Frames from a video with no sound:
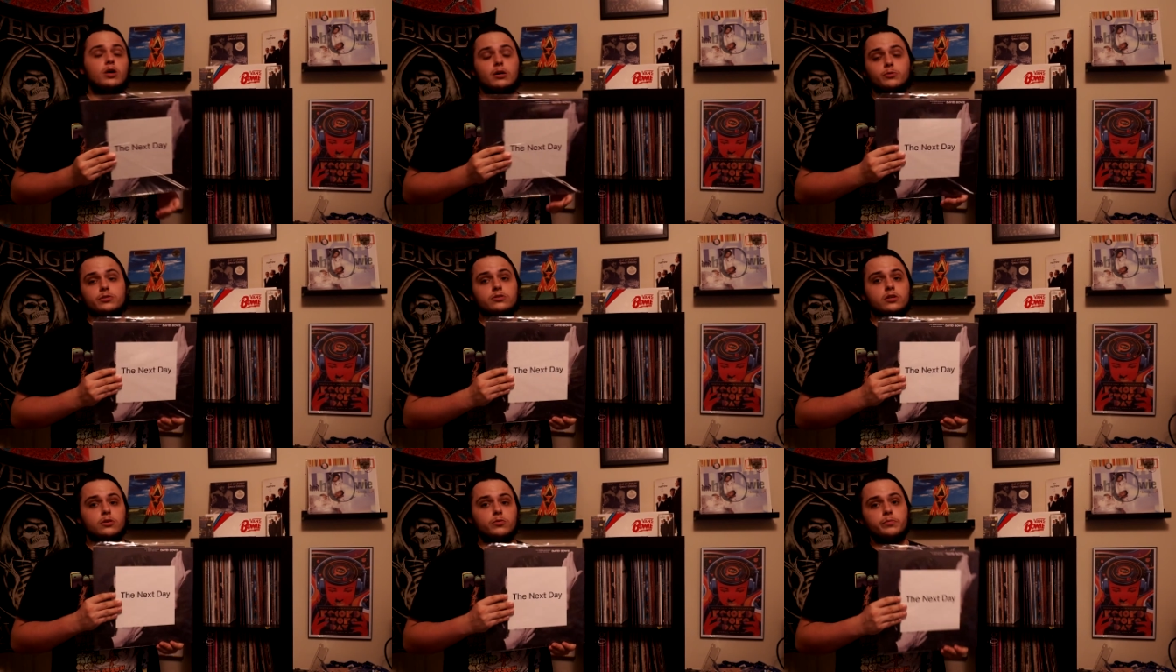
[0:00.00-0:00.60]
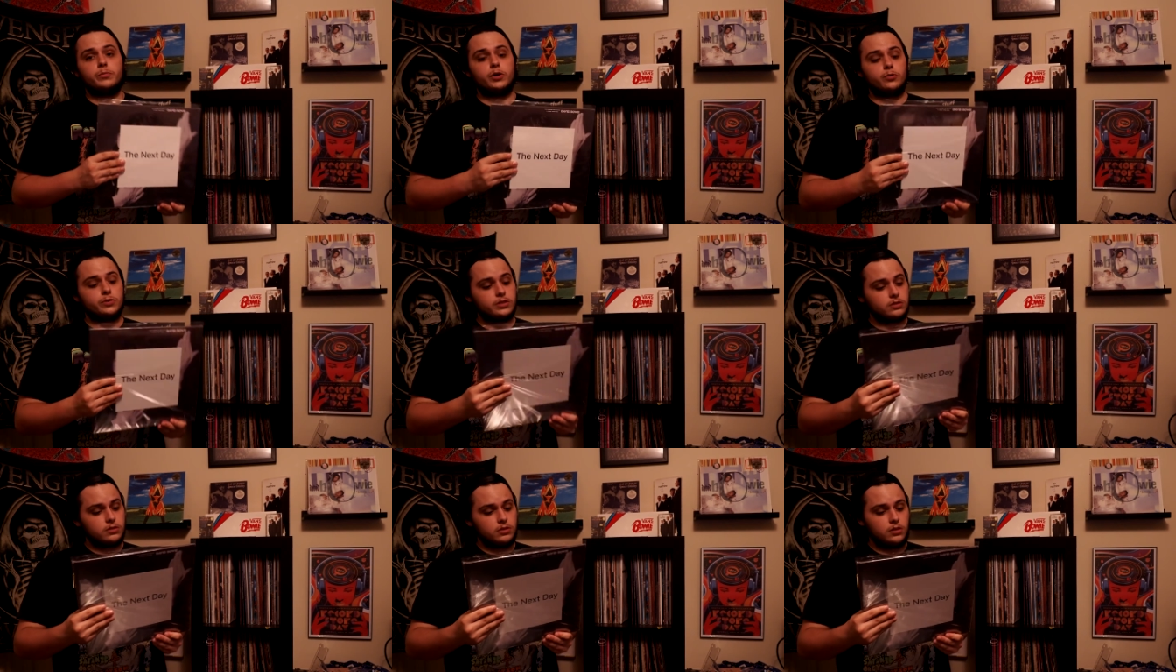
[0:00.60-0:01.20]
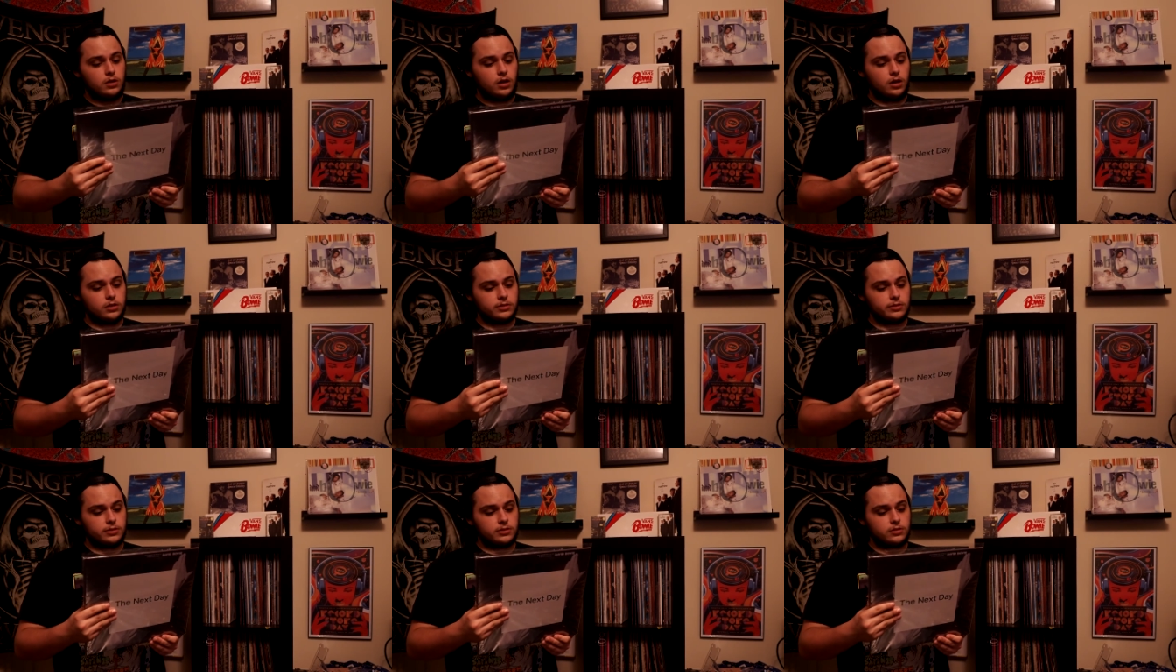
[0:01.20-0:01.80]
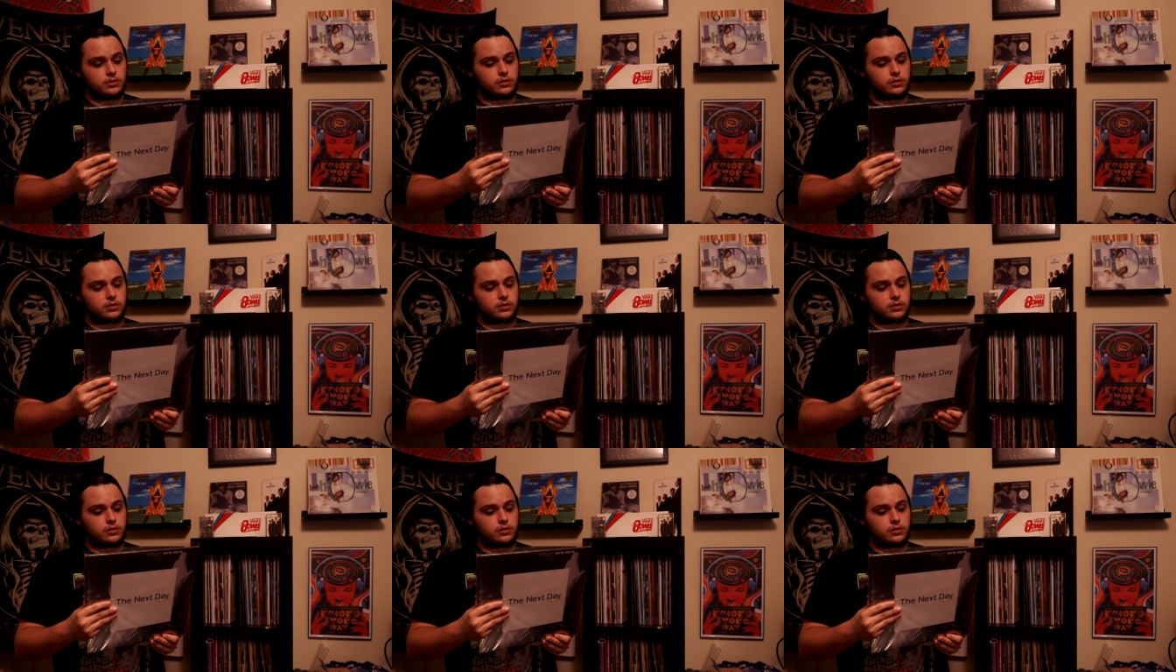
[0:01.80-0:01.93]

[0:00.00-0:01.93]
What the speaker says: I would start with Bowie, honestly.